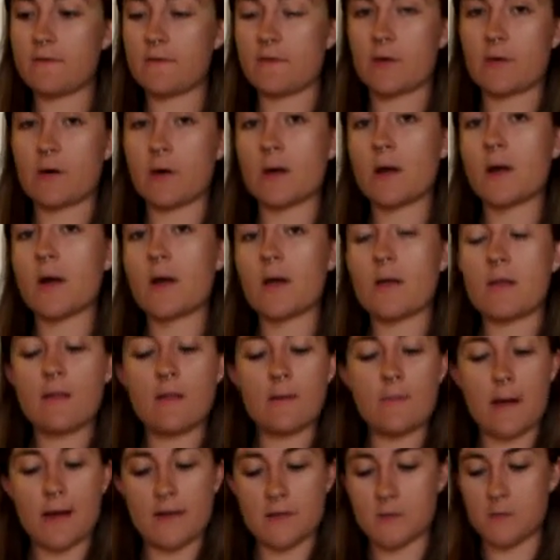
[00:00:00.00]
for the
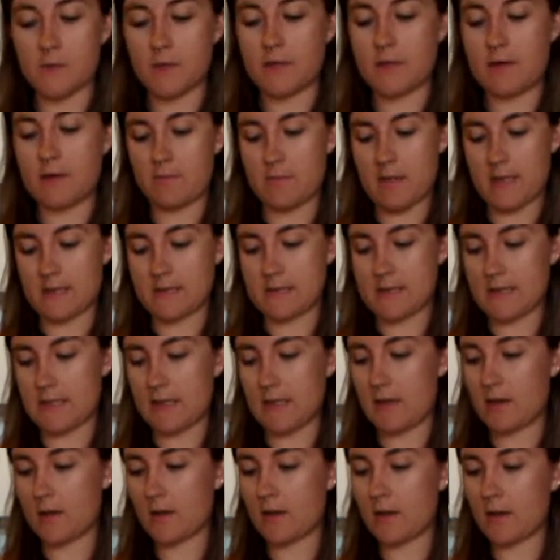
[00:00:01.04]
batch we're going to make
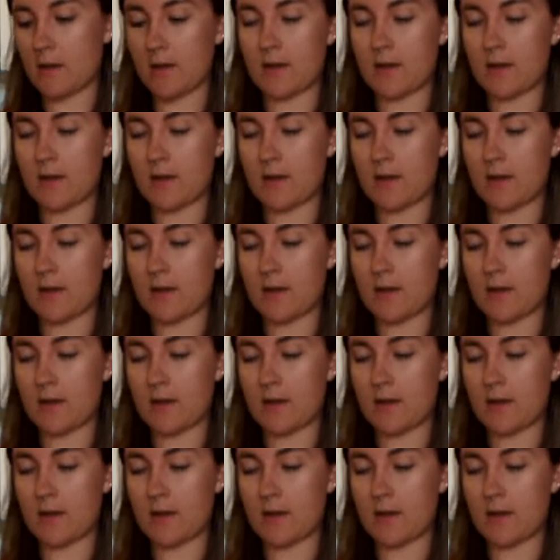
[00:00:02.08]
today.